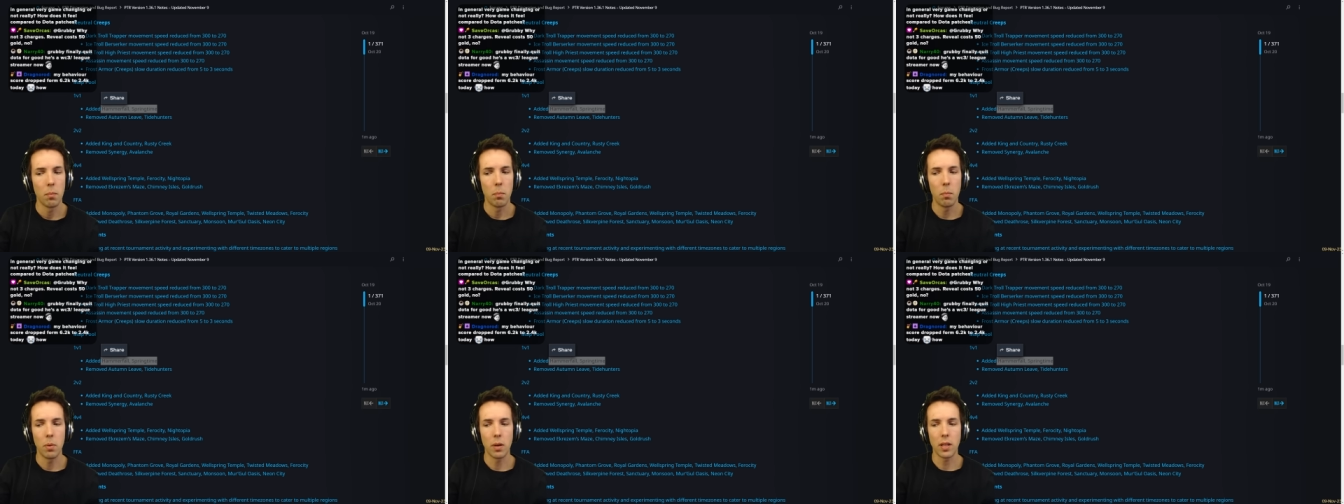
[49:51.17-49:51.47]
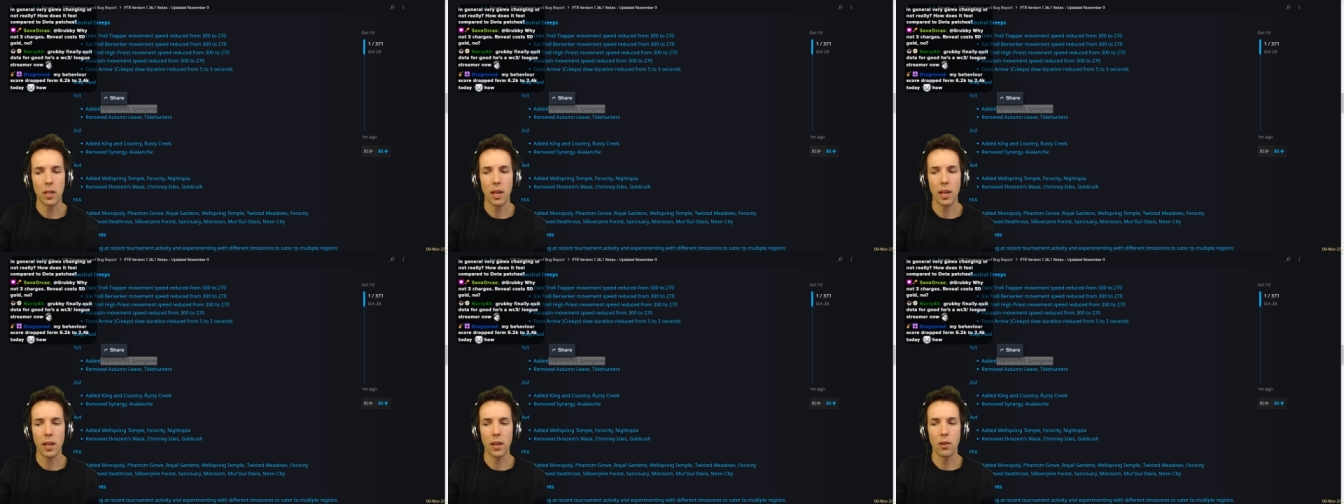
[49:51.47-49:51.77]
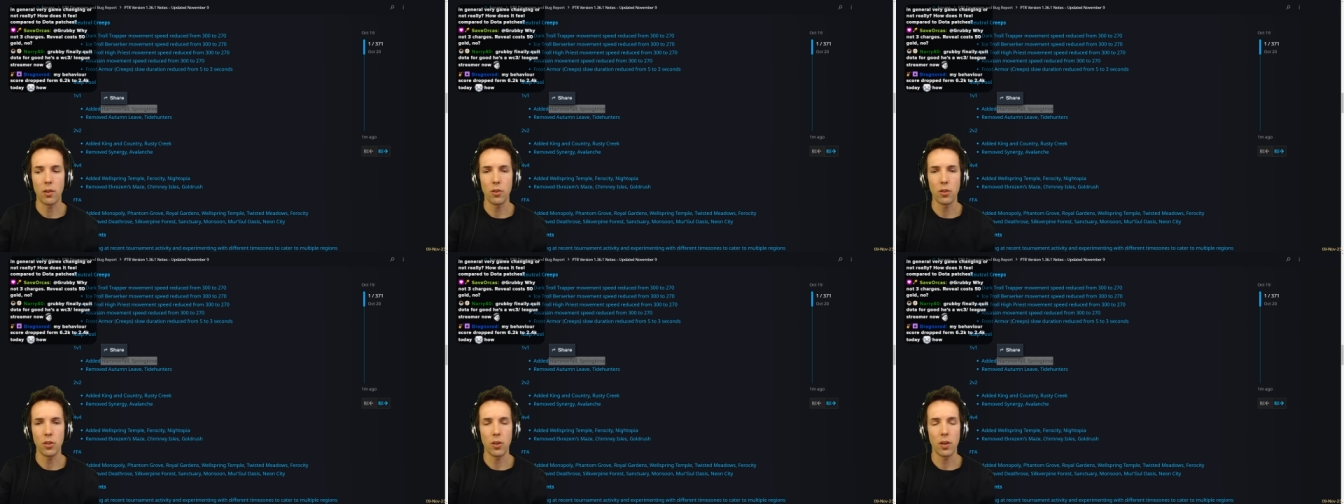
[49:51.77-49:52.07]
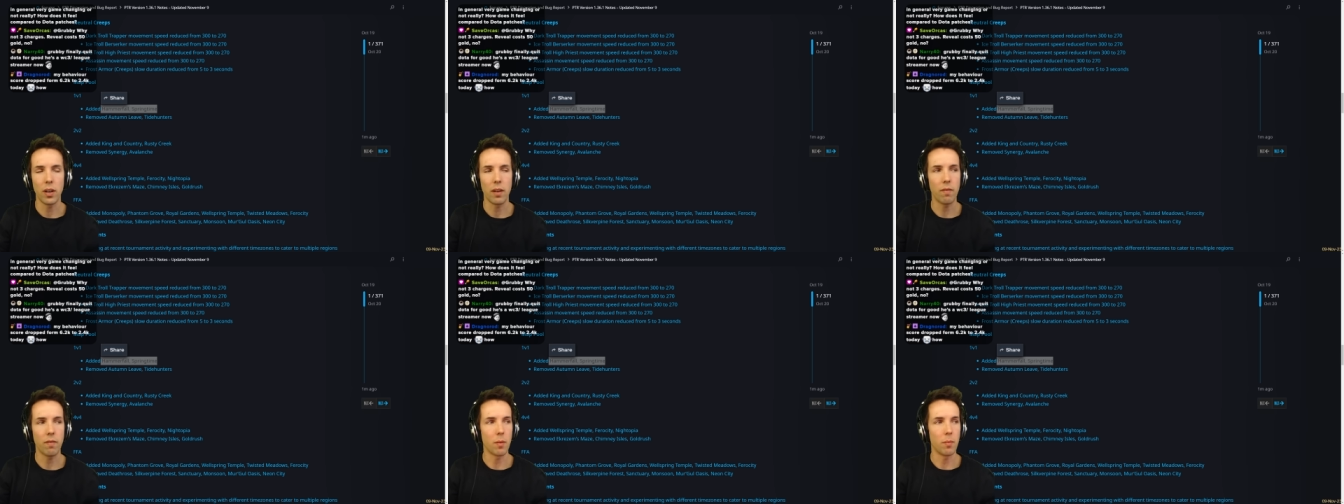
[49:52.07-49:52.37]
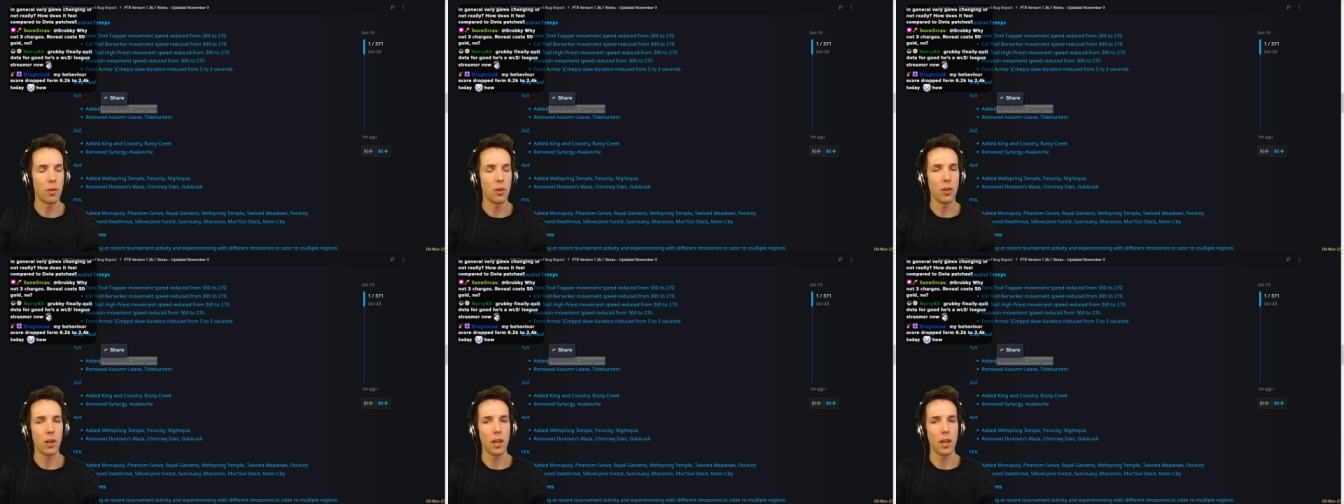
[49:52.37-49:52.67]
But they could also leave
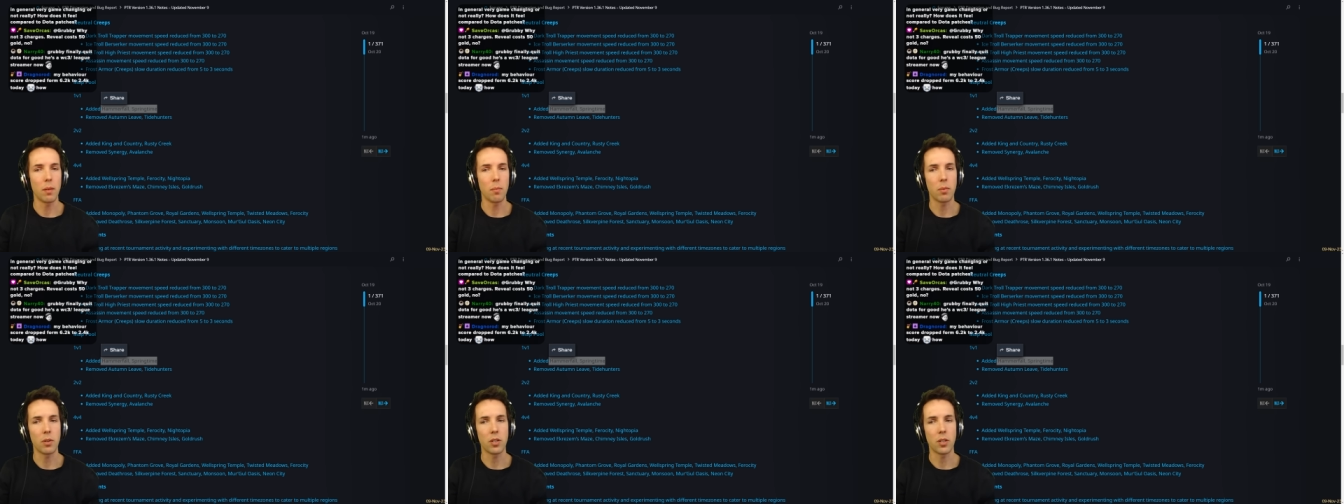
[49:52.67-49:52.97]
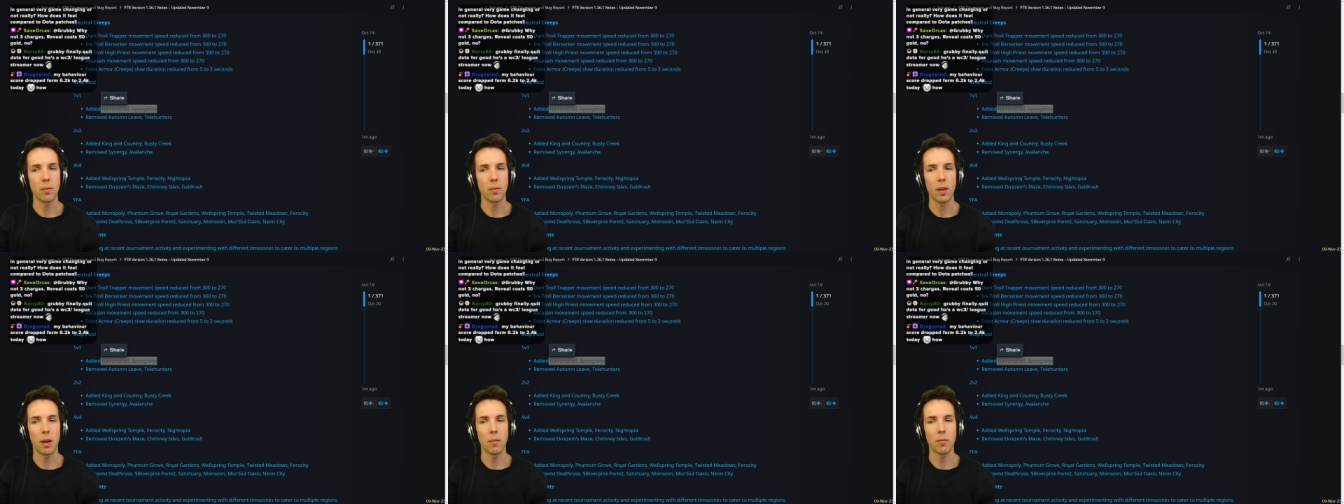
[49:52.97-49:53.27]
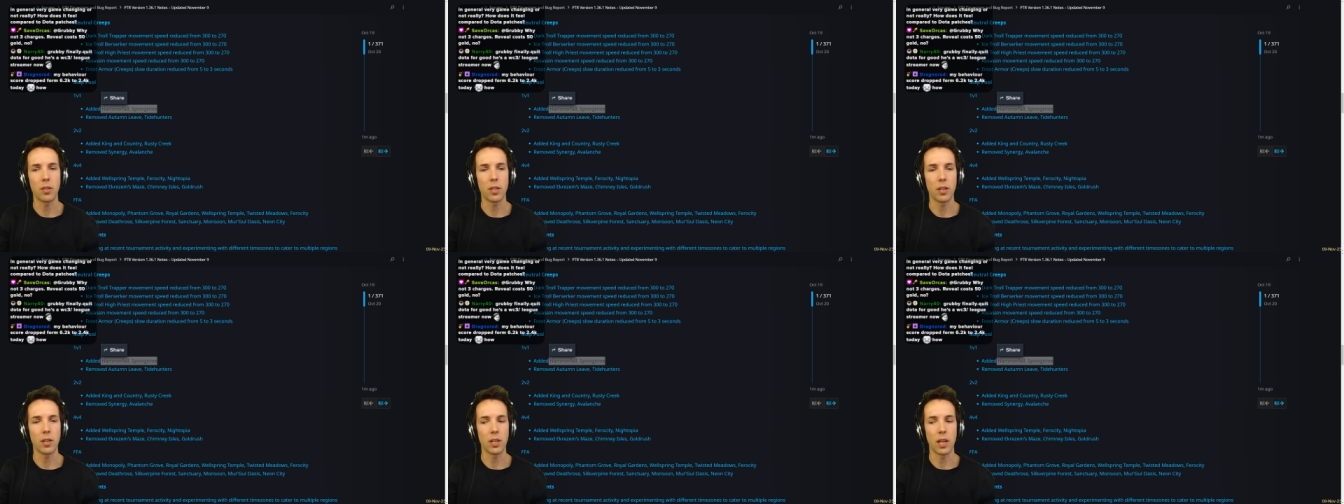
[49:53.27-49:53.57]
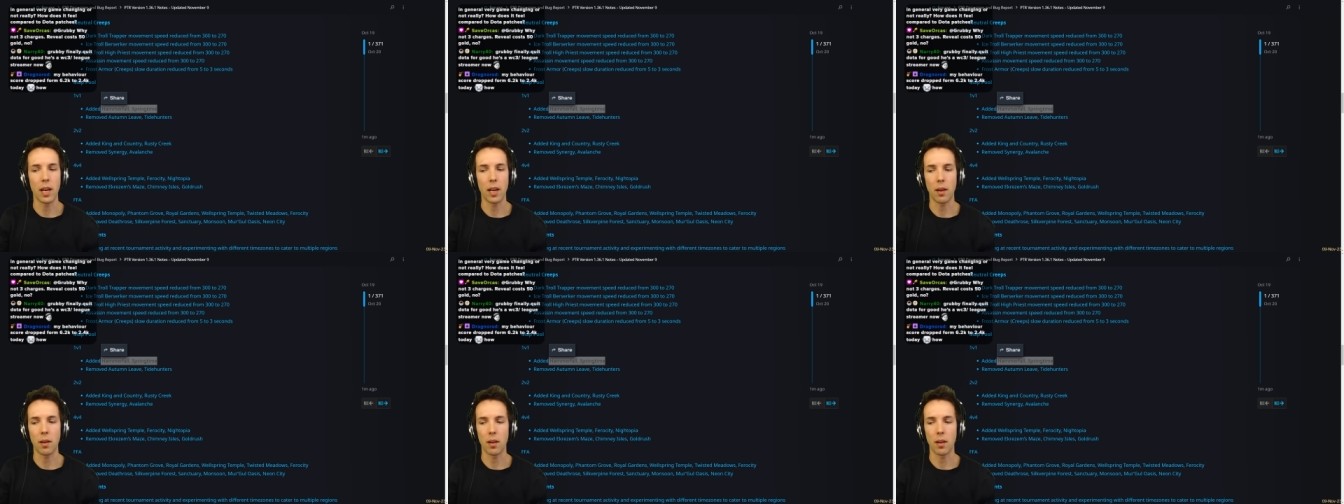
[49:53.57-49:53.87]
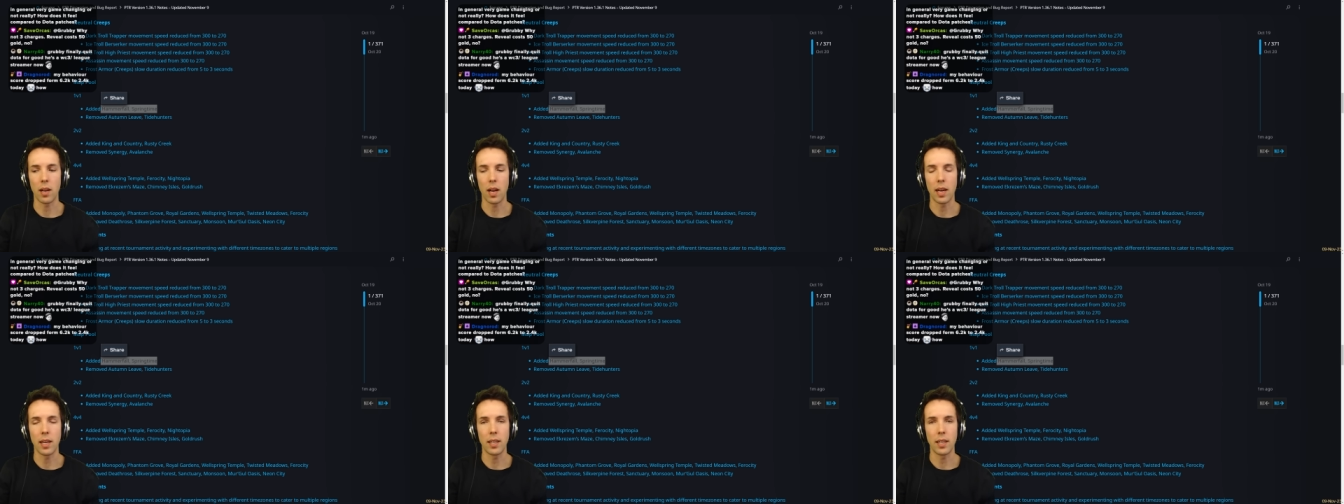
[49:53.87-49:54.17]
them all in, but sometimes there's like
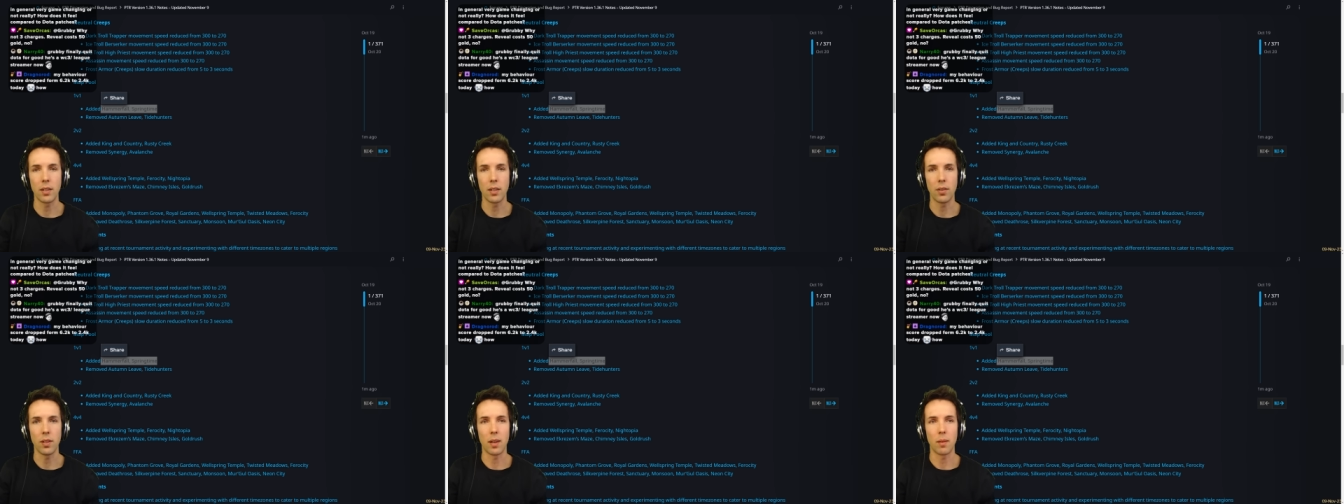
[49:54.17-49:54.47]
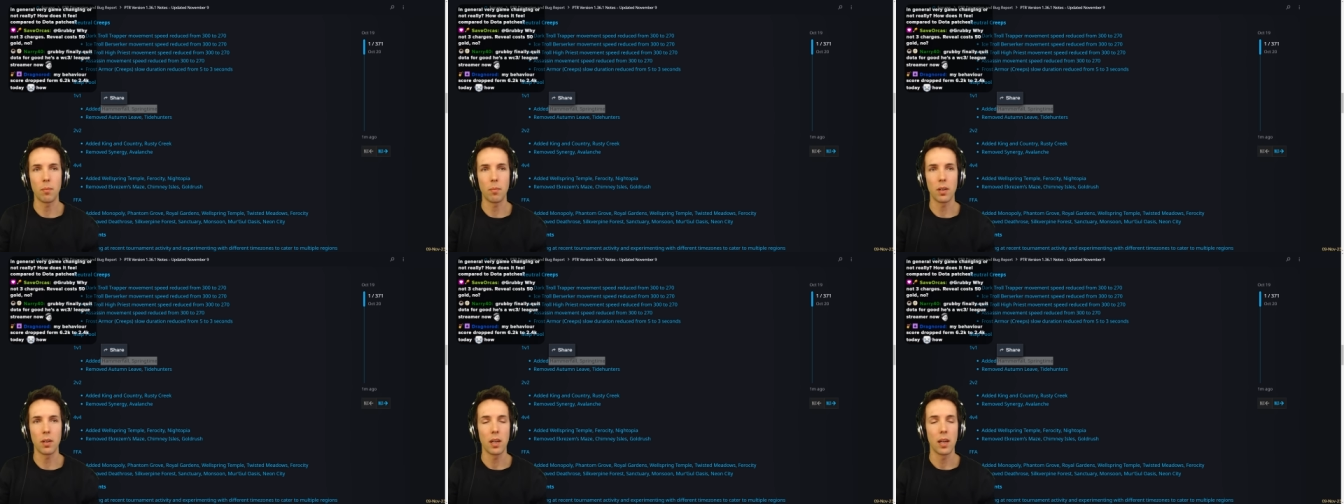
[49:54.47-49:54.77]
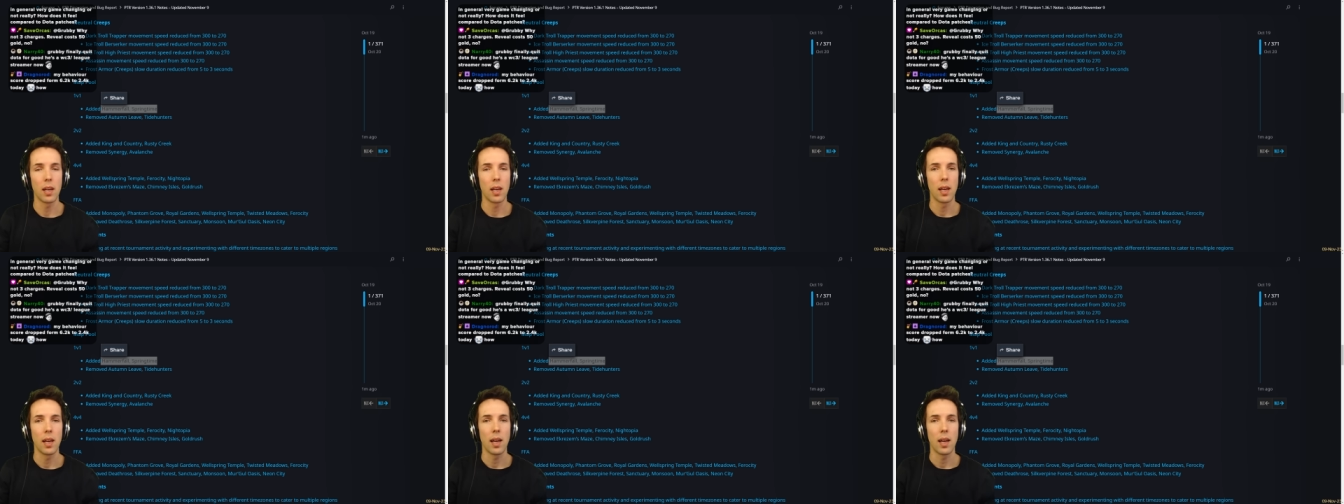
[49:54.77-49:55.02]
an ideal number.